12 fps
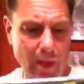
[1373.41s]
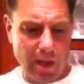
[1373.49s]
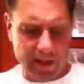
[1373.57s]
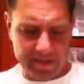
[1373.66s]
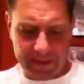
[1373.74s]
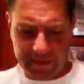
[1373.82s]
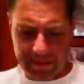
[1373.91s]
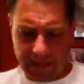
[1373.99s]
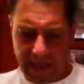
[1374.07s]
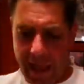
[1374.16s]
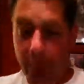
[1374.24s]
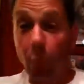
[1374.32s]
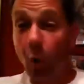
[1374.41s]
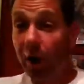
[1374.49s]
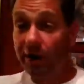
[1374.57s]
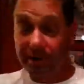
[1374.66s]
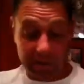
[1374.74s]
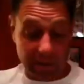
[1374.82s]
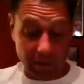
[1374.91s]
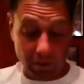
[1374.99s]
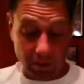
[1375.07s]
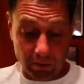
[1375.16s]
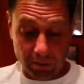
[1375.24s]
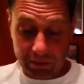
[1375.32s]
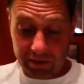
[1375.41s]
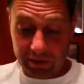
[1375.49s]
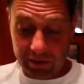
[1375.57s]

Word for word: and I think they had one single with